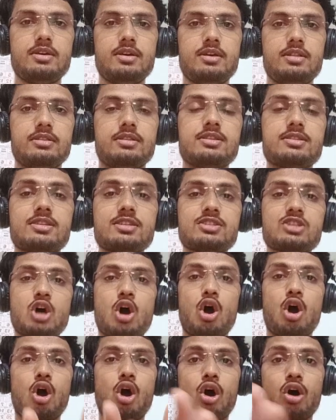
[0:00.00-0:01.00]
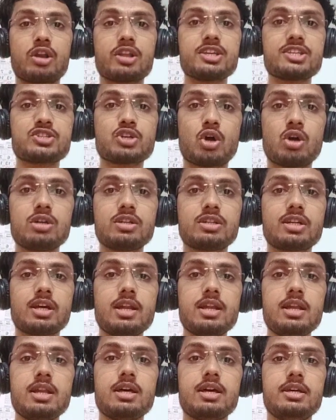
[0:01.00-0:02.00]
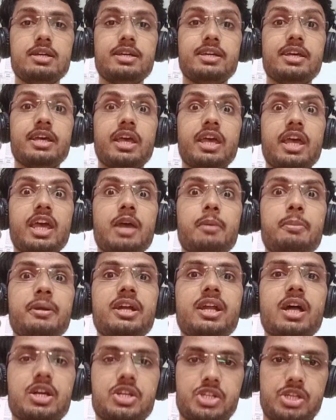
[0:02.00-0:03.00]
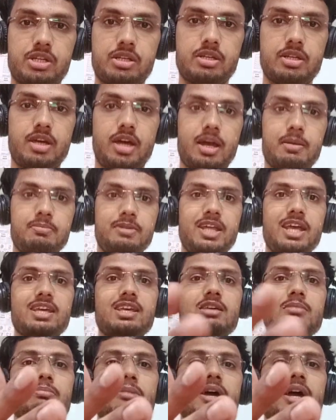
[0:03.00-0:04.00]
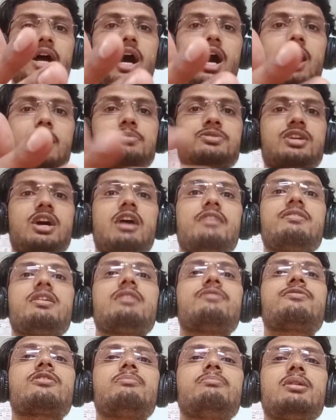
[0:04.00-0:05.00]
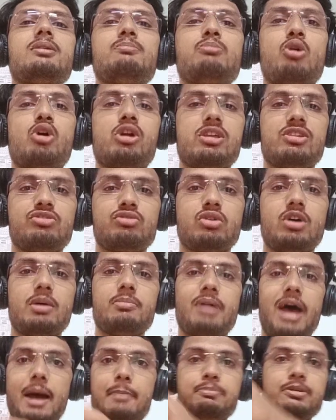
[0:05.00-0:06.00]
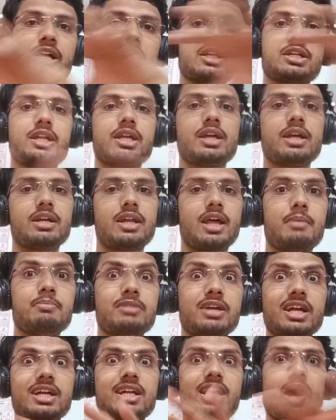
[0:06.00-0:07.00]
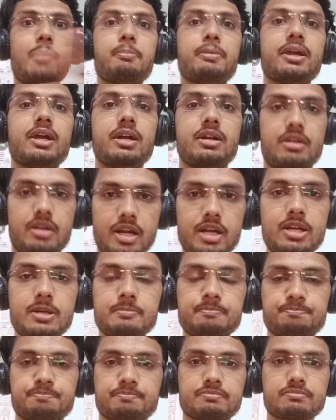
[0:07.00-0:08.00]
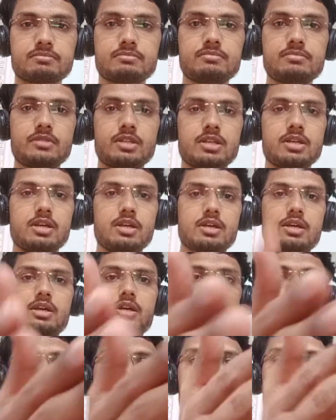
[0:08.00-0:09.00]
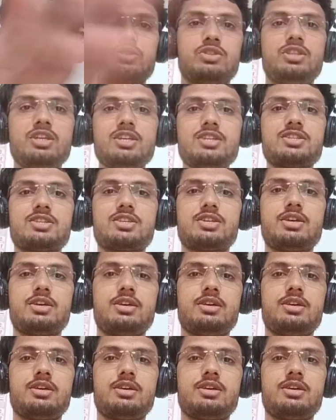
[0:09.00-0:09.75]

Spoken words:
This is horizontal abduction. I'm taking my arms away from my body. So I'm abducting it, I'm kidnapping it, right? So this